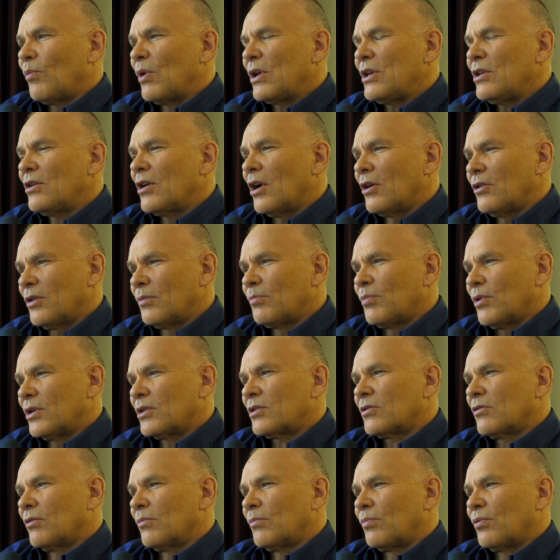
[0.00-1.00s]
But when you go to the
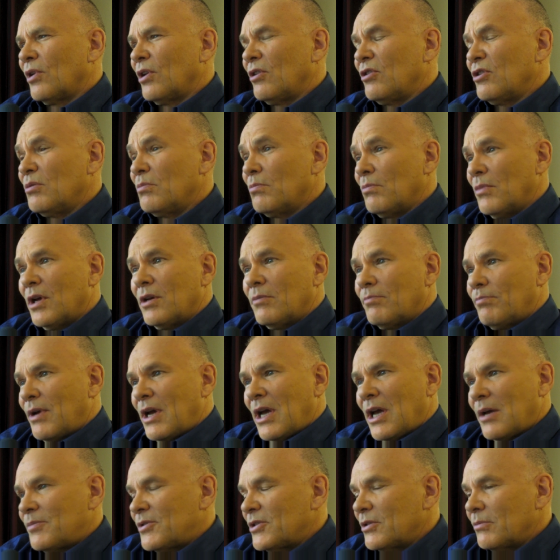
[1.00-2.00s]
British Grand Prix and
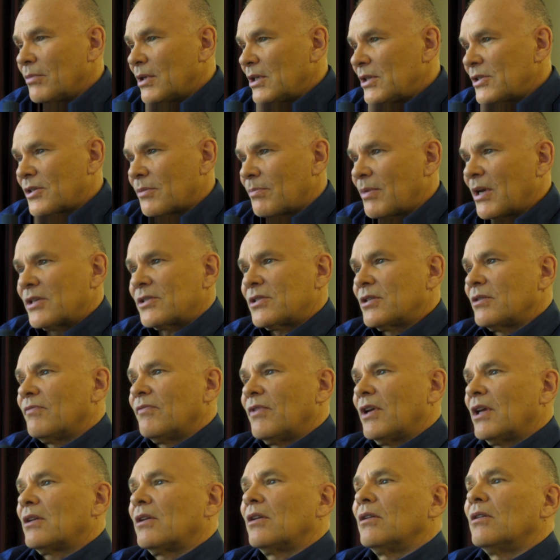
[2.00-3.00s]
perhaps you meet Sebastian
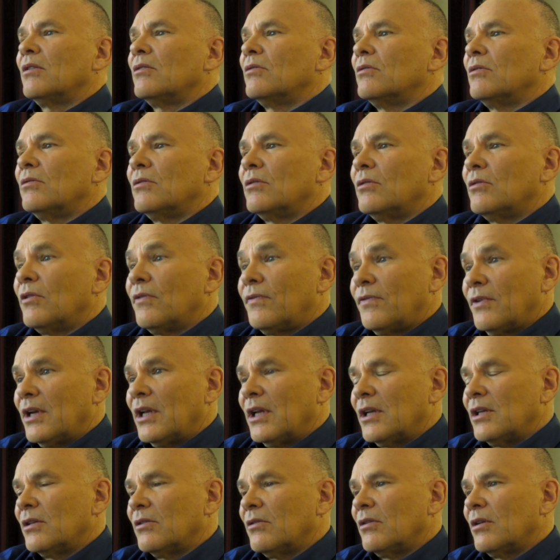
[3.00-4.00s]
Vettel or
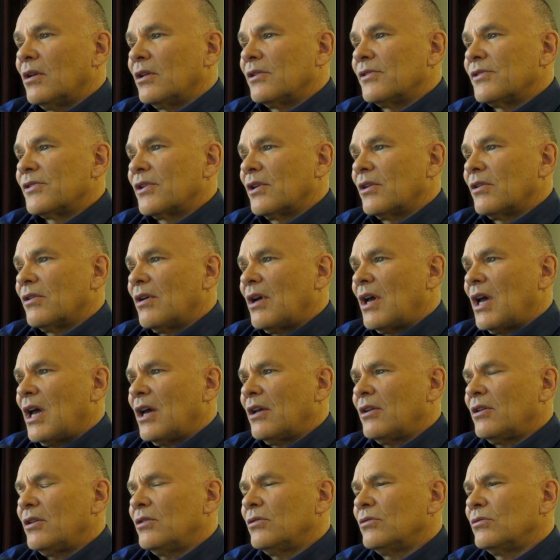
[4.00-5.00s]
Fernando Alonso,
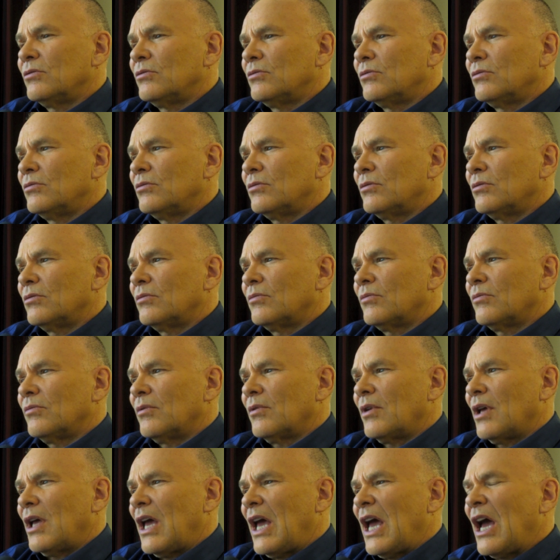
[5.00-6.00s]

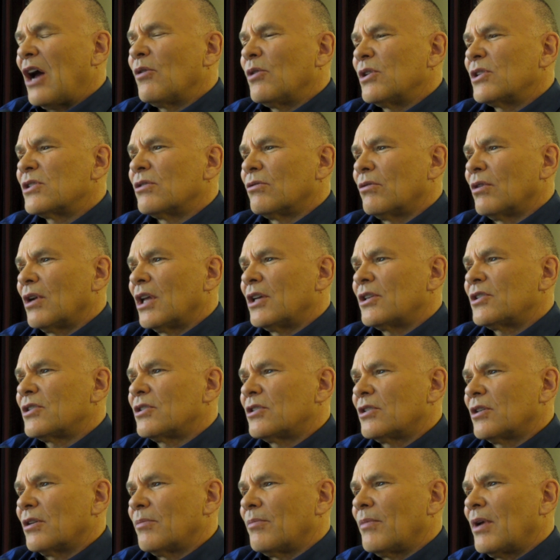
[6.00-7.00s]
how is the
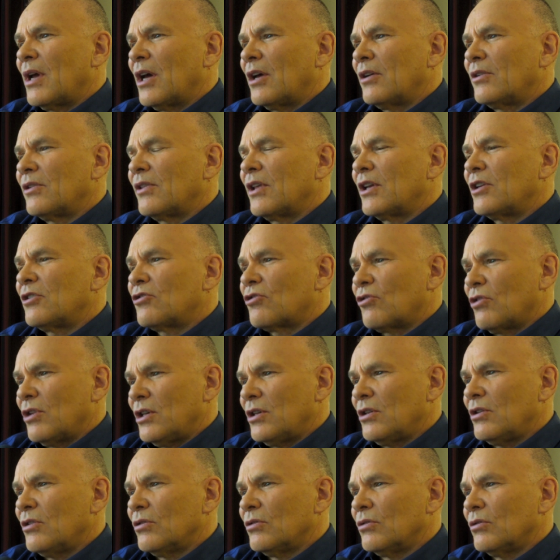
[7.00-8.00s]
relationship? How do they
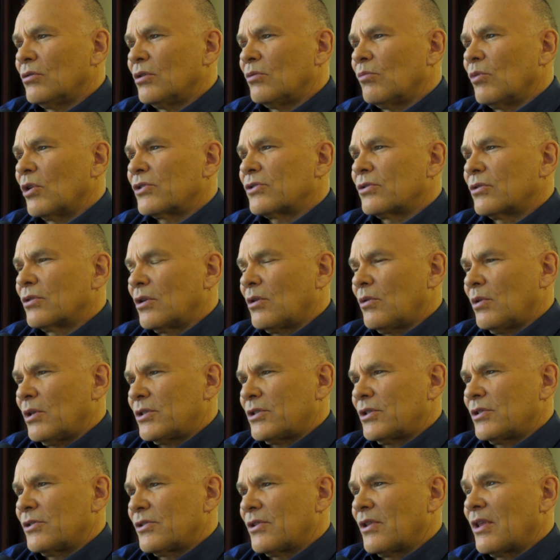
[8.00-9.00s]
treat you, and what sort of
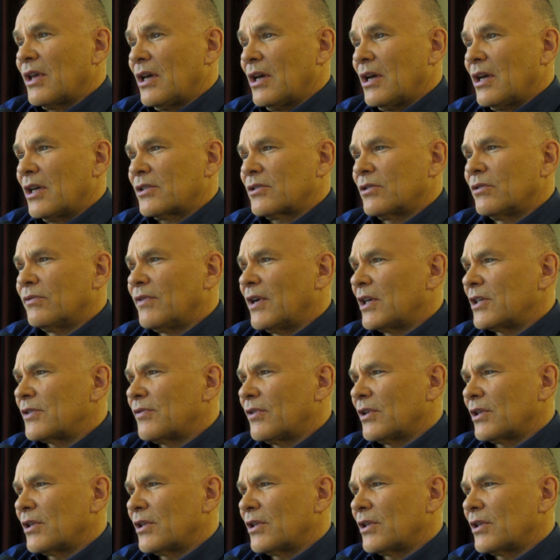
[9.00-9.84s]
questions do they ask, or vice